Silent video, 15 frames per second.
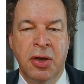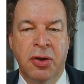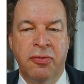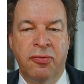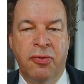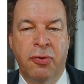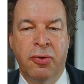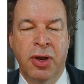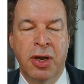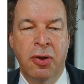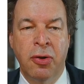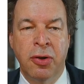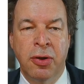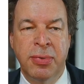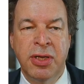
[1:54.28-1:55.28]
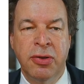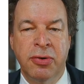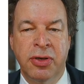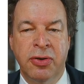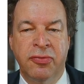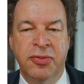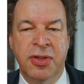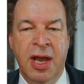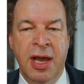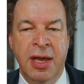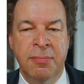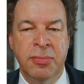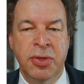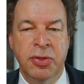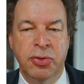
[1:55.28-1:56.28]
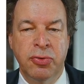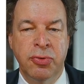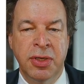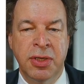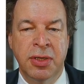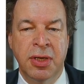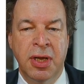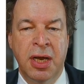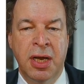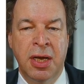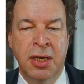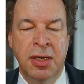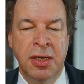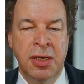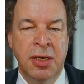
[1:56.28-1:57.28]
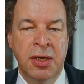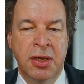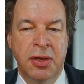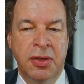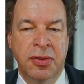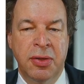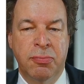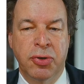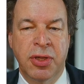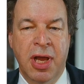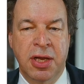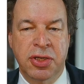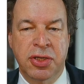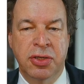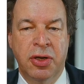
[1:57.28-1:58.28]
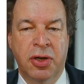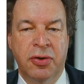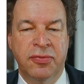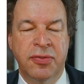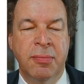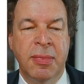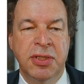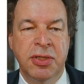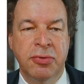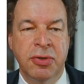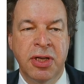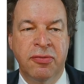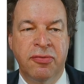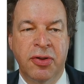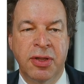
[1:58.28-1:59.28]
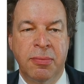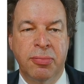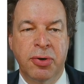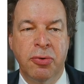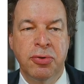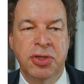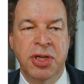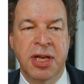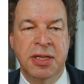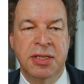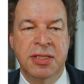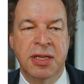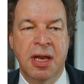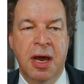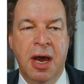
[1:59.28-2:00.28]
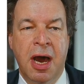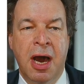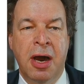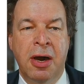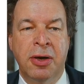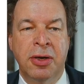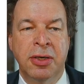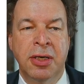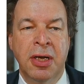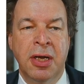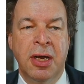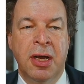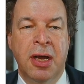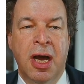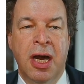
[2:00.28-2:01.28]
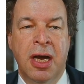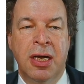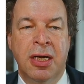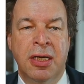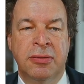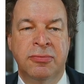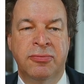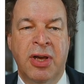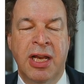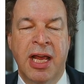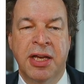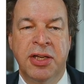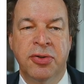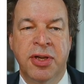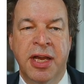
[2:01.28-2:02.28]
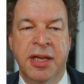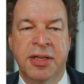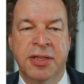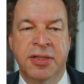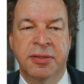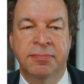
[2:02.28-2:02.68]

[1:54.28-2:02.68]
for a longer period of time during the production of the material for the projects are well educated.